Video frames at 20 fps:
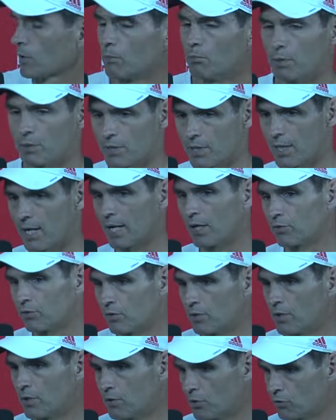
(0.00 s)
But the guys
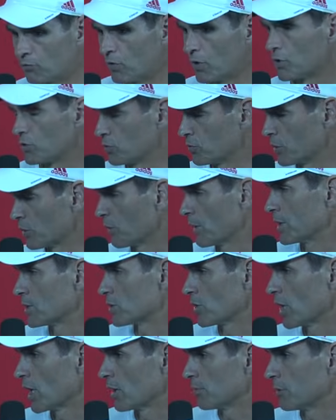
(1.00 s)
that are here this fall, they're doing a great
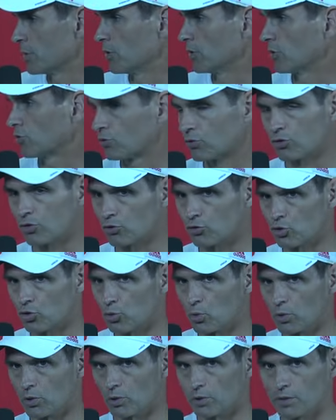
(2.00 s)
job, but it's just
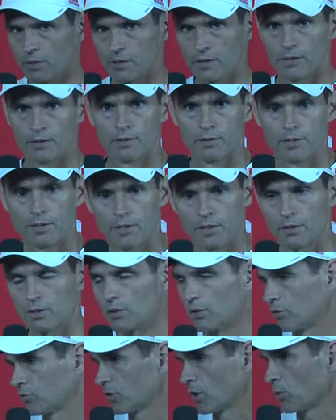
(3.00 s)
too early to
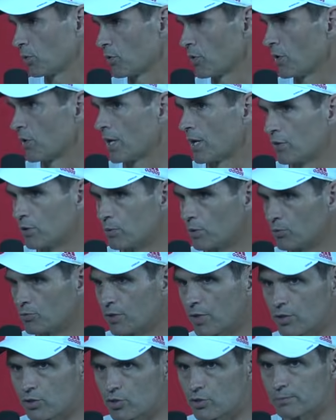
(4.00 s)
say where they're at in the
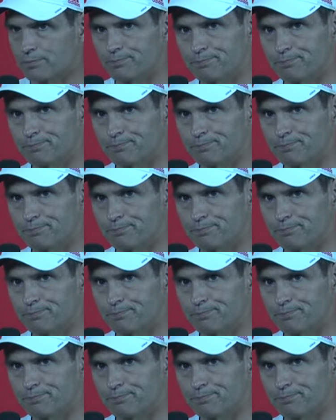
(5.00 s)
rotation.